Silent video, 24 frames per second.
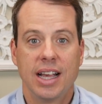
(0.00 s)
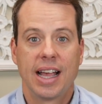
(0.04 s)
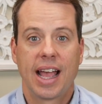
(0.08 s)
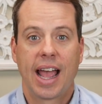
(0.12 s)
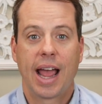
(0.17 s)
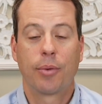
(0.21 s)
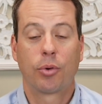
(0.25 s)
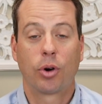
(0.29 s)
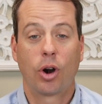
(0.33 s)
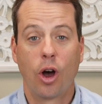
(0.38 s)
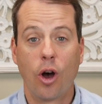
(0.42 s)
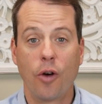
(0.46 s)

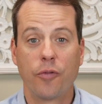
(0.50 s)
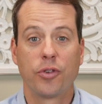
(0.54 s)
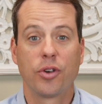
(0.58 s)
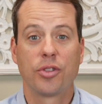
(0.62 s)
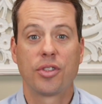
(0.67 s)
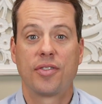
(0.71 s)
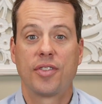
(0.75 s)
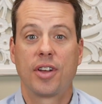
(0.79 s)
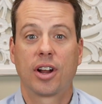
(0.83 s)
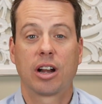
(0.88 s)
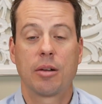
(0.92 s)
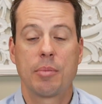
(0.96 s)
And we're hopeful
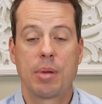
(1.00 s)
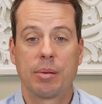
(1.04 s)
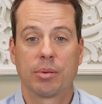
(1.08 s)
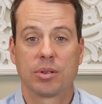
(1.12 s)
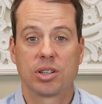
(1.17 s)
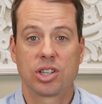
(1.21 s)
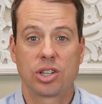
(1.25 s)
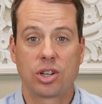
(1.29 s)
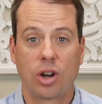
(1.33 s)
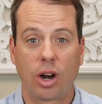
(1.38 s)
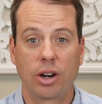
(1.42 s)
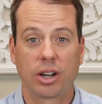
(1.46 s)
that they're going to be able
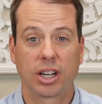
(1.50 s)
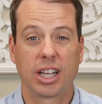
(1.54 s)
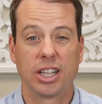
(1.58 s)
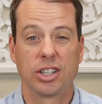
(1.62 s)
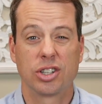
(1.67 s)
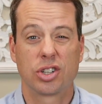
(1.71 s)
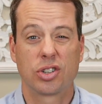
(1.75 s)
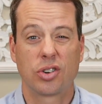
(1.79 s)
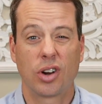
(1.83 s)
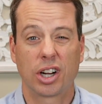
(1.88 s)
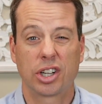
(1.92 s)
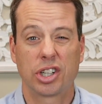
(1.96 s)
to start
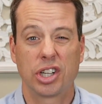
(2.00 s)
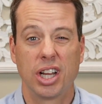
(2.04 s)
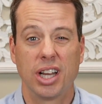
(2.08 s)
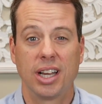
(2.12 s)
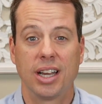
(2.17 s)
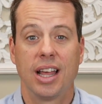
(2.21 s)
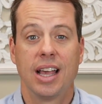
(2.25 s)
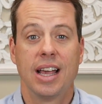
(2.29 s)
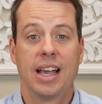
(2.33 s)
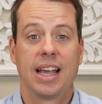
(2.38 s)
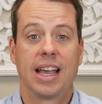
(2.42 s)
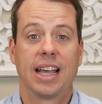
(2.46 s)

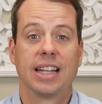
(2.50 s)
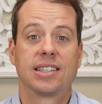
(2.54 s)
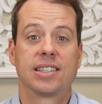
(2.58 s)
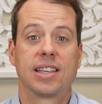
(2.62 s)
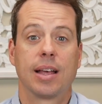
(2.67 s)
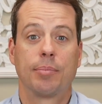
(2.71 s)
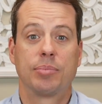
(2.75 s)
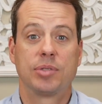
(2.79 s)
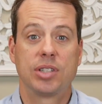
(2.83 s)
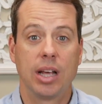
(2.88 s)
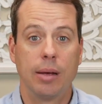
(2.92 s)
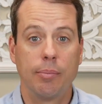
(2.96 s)
construction in
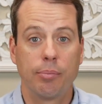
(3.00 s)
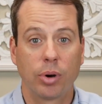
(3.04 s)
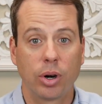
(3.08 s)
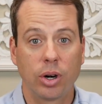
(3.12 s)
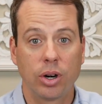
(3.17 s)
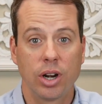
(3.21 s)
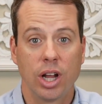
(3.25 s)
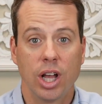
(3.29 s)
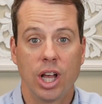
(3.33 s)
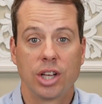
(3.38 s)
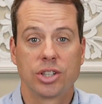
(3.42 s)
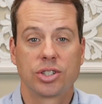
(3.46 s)

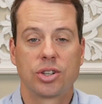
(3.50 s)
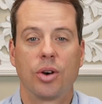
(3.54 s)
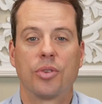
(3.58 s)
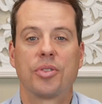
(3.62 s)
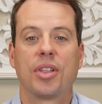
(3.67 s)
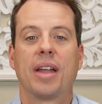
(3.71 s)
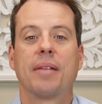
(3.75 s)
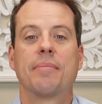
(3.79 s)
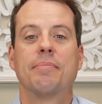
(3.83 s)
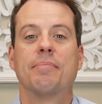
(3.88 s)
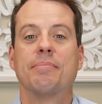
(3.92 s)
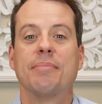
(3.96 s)
September so
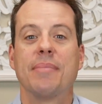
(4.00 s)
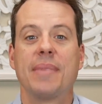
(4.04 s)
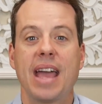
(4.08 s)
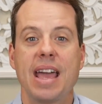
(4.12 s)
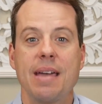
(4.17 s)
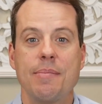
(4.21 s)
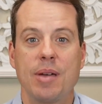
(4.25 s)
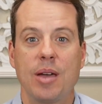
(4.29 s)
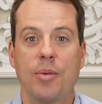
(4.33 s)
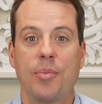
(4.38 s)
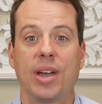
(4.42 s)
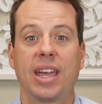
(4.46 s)
that
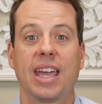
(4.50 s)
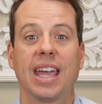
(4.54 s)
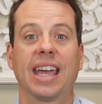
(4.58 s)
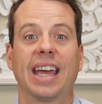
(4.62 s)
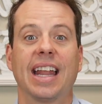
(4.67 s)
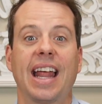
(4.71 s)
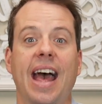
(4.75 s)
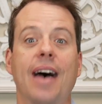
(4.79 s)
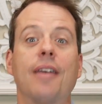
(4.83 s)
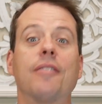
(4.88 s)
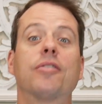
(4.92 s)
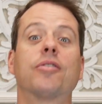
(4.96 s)
maybe we can
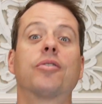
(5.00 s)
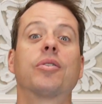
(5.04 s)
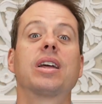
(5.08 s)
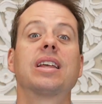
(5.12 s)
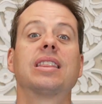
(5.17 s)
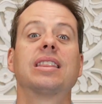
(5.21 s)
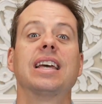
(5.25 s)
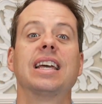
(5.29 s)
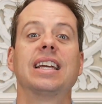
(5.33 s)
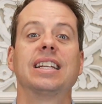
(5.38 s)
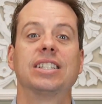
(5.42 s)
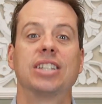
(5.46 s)
get
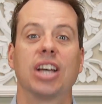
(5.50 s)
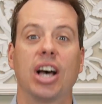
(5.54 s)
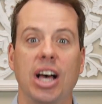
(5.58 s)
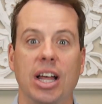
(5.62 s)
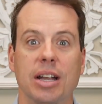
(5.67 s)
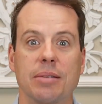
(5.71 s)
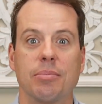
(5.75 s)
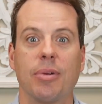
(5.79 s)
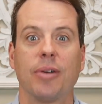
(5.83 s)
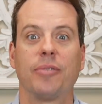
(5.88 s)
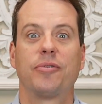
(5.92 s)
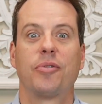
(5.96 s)
everything
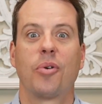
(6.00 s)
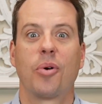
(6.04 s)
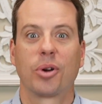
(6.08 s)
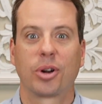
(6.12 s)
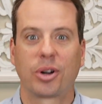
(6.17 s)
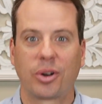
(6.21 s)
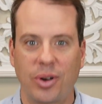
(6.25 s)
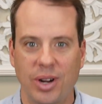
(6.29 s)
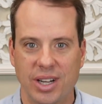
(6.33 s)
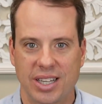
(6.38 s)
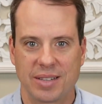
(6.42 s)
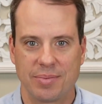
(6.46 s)
done before
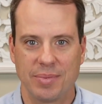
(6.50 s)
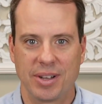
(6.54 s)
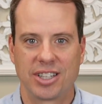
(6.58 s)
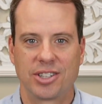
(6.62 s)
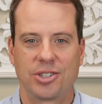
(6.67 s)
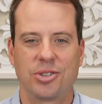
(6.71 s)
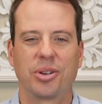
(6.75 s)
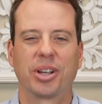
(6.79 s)
Christmas.